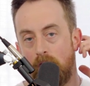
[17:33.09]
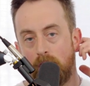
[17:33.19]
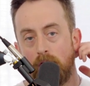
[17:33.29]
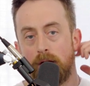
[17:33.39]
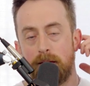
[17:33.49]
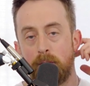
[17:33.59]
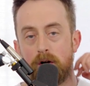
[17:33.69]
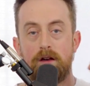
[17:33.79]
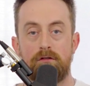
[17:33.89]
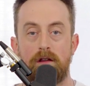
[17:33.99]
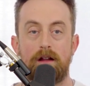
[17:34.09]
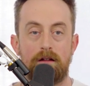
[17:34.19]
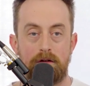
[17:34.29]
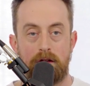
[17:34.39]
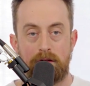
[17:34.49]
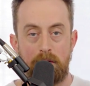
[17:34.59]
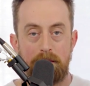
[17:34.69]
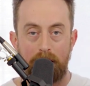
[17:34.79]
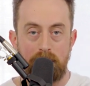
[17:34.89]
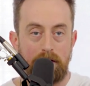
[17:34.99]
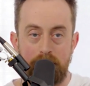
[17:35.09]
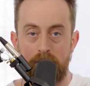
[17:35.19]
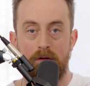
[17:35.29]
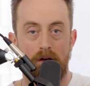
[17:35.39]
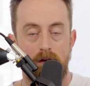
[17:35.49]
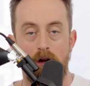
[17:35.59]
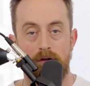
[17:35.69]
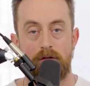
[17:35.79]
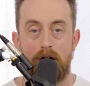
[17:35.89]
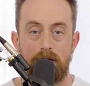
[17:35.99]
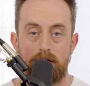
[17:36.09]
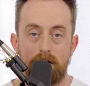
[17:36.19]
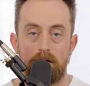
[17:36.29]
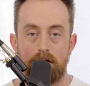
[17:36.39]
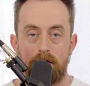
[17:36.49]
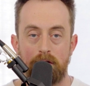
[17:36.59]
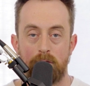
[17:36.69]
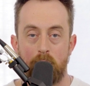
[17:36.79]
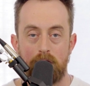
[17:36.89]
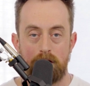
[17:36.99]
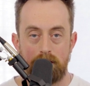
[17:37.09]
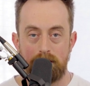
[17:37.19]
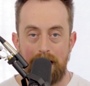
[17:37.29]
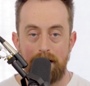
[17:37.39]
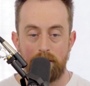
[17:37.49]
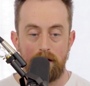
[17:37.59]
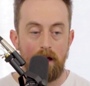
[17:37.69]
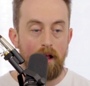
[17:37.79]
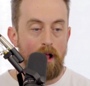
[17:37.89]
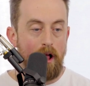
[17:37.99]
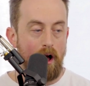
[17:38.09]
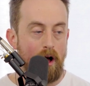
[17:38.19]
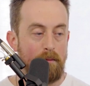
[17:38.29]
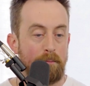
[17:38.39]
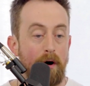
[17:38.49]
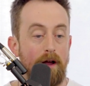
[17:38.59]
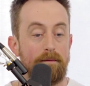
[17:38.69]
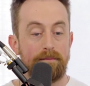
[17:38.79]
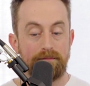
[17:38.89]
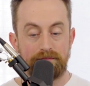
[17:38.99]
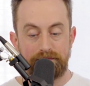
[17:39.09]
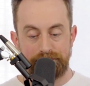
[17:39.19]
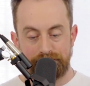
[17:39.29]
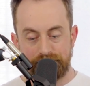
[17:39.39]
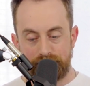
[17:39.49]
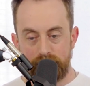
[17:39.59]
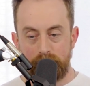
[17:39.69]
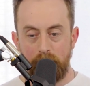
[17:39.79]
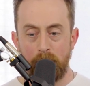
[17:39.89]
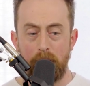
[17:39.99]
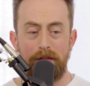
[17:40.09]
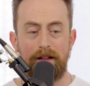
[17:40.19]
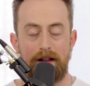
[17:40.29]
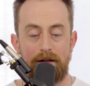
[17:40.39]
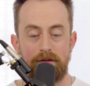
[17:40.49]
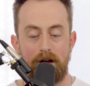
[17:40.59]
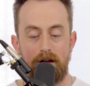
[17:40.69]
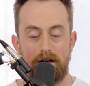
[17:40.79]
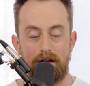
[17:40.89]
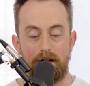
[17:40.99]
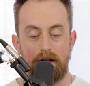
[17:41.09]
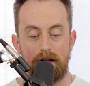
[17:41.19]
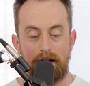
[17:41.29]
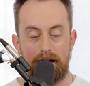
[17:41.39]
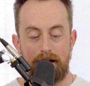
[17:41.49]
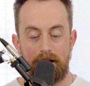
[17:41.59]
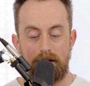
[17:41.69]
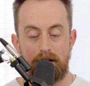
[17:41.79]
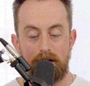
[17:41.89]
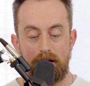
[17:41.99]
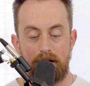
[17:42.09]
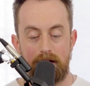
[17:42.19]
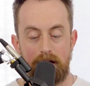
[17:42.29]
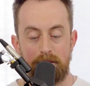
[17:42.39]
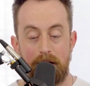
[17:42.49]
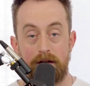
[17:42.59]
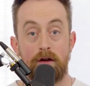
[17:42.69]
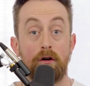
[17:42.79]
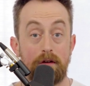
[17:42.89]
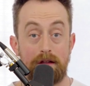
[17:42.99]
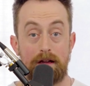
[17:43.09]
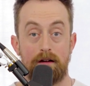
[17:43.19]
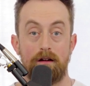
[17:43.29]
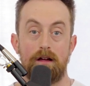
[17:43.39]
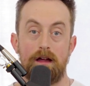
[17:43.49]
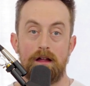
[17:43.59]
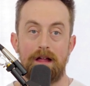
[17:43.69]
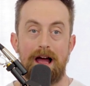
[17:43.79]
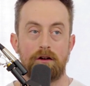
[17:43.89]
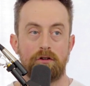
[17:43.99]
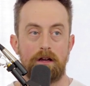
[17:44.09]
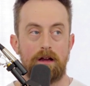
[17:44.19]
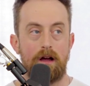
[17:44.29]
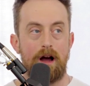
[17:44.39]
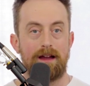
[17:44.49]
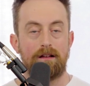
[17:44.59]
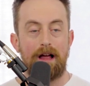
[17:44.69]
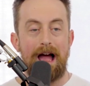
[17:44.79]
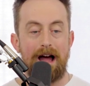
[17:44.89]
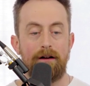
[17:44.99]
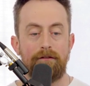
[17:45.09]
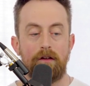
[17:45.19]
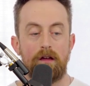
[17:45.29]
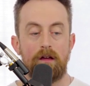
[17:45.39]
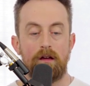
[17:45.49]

a little bit more interesting than just swimming straight through an underwater cavern. But one thing that I've done in my notes here is actually I have